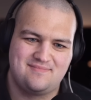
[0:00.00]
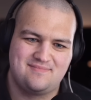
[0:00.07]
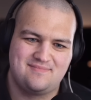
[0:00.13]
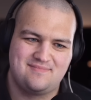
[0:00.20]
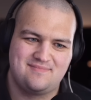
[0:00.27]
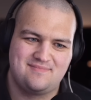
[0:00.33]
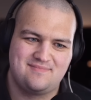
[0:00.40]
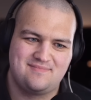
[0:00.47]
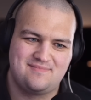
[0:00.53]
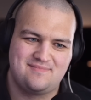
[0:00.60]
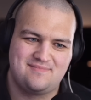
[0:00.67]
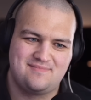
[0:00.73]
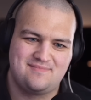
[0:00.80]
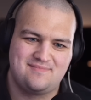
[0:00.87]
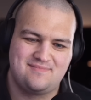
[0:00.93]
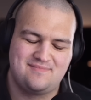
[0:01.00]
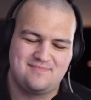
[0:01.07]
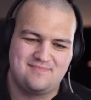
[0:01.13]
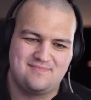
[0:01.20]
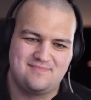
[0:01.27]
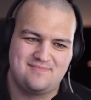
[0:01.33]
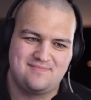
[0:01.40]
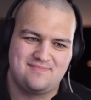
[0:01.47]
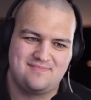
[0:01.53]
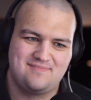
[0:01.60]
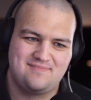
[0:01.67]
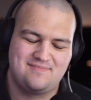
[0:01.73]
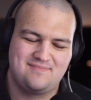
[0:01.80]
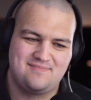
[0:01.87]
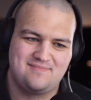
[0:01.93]

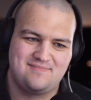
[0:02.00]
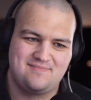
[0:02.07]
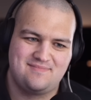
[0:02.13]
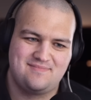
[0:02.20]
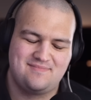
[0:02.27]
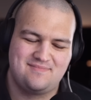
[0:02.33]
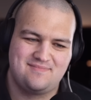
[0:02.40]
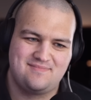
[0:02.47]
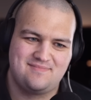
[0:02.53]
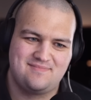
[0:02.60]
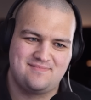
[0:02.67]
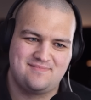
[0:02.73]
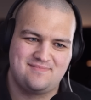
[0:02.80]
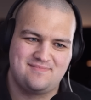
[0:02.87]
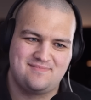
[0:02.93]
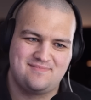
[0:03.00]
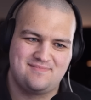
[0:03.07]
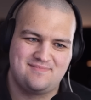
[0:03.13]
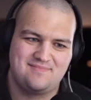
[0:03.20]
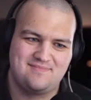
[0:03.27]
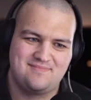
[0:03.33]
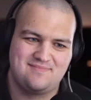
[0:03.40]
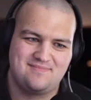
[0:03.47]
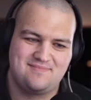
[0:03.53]
The person shown says nothing.